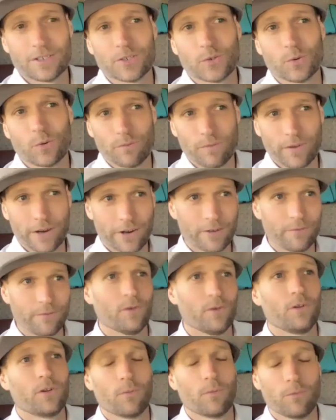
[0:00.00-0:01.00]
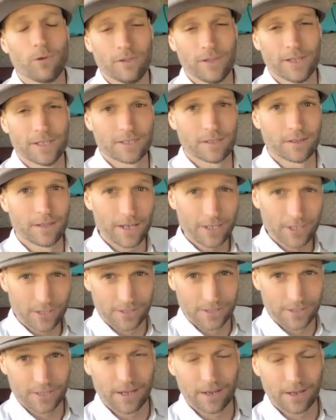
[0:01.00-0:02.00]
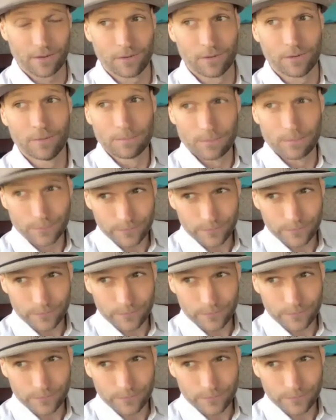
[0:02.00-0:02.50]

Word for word: who are very vulnerable in this election cycle,